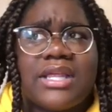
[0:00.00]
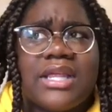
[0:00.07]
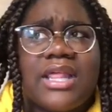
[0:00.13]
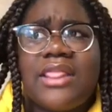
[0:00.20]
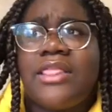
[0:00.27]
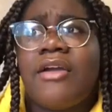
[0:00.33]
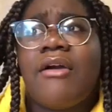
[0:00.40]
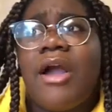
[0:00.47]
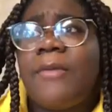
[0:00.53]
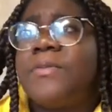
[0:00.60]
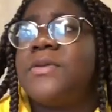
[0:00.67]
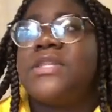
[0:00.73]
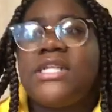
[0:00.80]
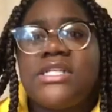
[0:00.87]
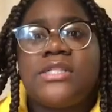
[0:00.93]
There are
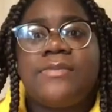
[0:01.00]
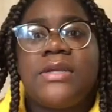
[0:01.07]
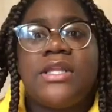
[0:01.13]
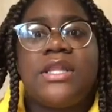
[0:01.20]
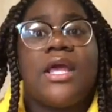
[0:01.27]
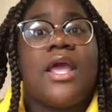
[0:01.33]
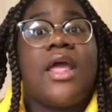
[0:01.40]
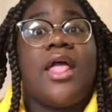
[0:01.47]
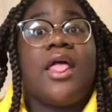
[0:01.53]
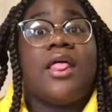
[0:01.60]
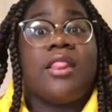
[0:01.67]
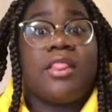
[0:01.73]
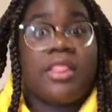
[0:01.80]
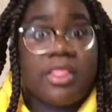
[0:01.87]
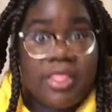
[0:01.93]
policemen
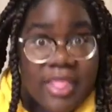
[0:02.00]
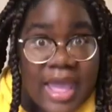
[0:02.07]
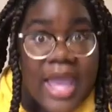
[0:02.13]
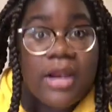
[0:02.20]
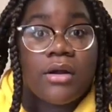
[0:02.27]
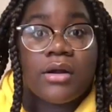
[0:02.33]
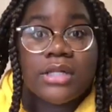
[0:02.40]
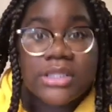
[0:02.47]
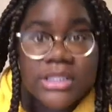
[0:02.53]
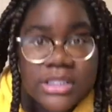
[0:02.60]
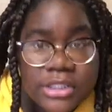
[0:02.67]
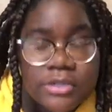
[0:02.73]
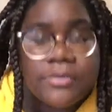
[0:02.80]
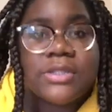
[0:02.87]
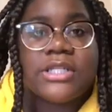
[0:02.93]
that are
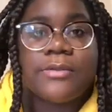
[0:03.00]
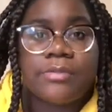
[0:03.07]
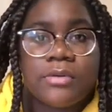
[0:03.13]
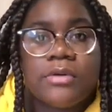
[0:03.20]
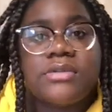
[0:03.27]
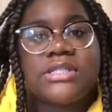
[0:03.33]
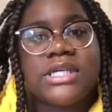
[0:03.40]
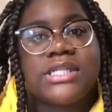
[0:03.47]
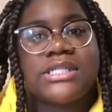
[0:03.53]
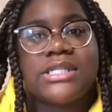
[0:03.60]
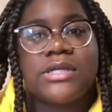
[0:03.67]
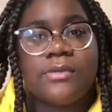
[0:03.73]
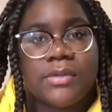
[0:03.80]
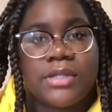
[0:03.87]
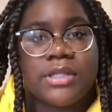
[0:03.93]
literally
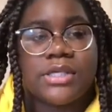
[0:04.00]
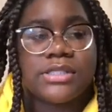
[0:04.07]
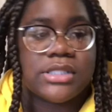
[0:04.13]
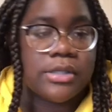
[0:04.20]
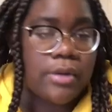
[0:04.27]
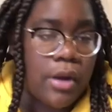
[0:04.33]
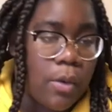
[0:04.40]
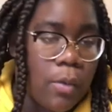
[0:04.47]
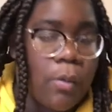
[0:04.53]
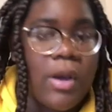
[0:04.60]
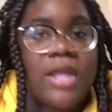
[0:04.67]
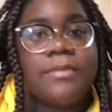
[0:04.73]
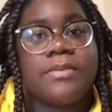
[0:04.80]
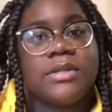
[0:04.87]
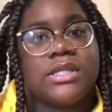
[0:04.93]
protesting with us. There are
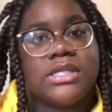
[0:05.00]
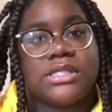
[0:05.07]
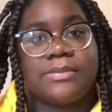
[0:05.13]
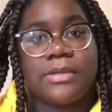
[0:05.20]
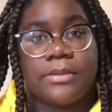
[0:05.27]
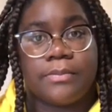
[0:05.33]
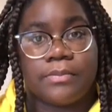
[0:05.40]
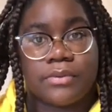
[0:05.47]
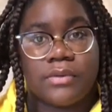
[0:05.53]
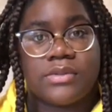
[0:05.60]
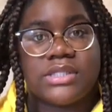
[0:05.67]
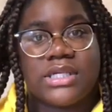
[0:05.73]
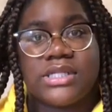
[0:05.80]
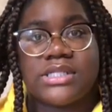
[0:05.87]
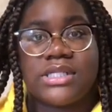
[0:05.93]
white policemen
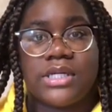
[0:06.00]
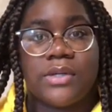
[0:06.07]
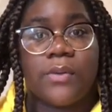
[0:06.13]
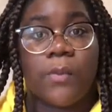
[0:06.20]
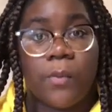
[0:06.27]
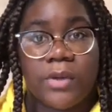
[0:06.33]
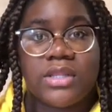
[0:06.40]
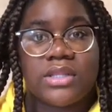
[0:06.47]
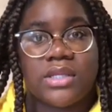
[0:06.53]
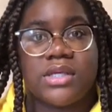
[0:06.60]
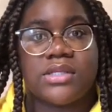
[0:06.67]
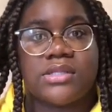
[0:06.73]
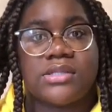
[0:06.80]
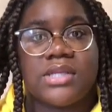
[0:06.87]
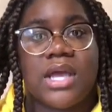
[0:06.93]
protesting with
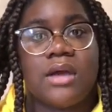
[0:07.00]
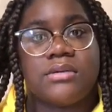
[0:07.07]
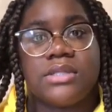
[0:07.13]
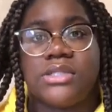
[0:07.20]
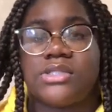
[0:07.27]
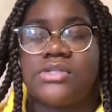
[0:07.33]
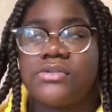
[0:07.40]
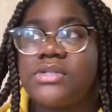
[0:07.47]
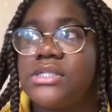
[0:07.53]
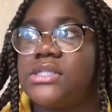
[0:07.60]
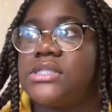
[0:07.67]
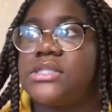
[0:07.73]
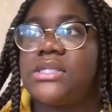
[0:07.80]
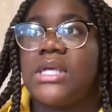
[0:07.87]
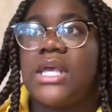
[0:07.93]
us out in these
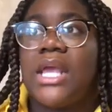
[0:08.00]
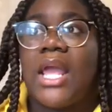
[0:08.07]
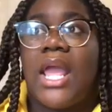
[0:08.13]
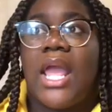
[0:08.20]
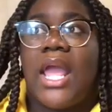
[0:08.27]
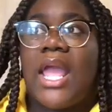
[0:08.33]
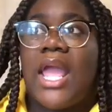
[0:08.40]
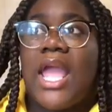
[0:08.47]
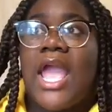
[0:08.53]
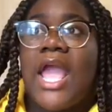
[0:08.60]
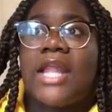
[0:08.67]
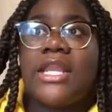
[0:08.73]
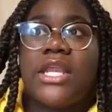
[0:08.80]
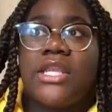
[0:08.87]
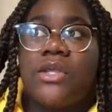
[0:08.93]
streets.
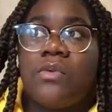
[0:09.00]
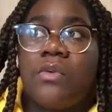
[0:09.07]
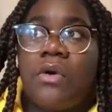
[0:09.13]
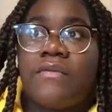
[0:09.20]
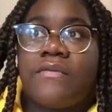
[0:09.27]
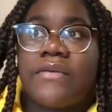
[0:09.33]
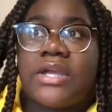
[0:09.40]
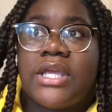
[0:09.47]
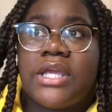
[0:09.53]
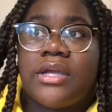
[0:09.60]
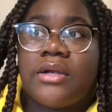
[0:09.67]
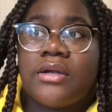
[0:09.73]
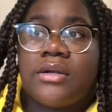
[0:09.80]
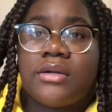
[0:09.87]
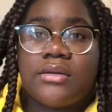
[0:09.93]
And then you over
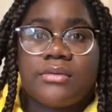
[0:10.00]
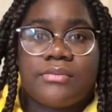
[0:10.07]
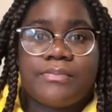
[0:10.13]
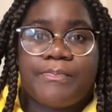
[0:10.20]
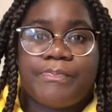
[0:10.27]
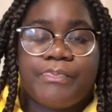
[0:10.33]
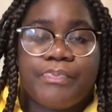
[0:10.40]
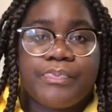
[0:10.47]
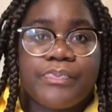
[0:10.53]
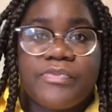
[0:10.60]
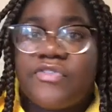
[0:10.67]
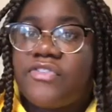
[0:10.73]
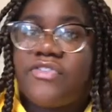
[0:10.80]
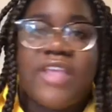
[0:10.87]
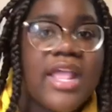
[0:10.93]
here
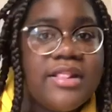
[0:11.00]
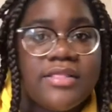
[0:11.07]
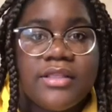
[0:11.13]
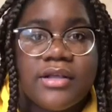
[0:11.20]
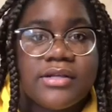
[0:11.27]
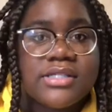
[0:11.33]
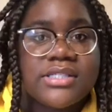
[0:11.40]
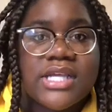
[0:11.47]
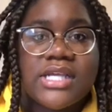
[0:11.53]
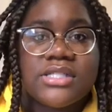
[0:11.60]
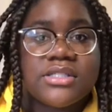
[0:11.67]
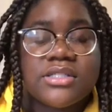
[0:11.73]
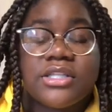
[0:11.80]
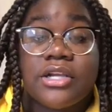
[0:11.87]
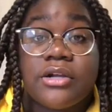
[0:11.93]
setting
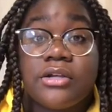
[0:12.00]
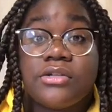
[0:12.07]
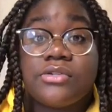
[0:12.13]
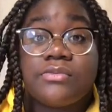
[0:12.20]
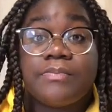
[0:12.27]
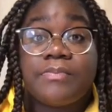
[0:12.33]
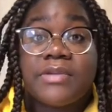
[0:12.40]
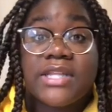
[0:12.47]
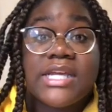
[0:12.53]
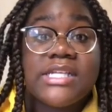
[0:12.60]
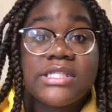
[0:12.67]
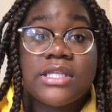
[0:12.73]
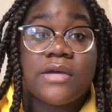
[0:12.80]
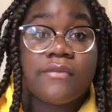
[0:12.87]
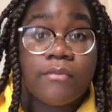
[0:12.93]
their place
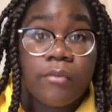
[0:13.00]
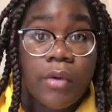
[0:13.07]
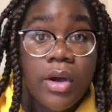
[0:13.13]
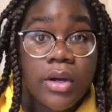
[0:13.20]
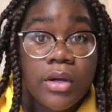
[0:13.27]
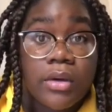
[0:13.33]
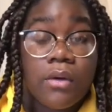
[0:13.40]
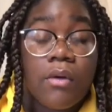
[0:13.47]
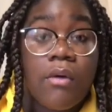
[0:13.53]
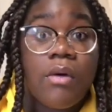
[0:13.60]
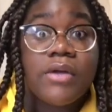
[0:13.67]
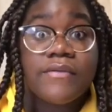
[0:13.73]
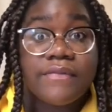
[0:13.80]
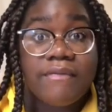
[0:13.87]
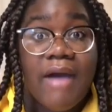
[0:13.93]
of work
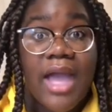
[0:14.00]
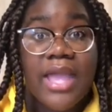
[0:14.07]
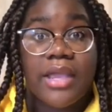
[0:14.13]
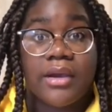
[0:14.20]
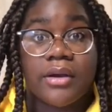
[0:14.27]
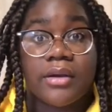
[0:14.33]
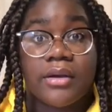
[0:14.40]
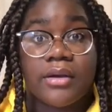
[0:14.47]
on fire.